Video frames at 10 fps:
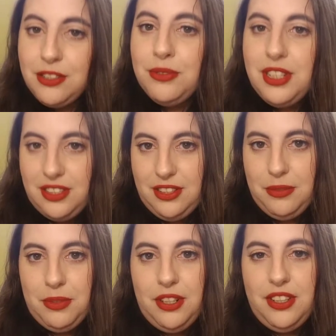to Disney
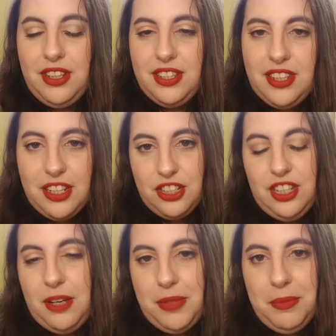World, and that's
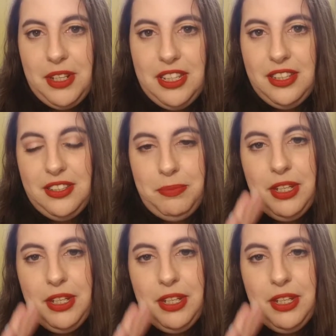actually on my bucket list.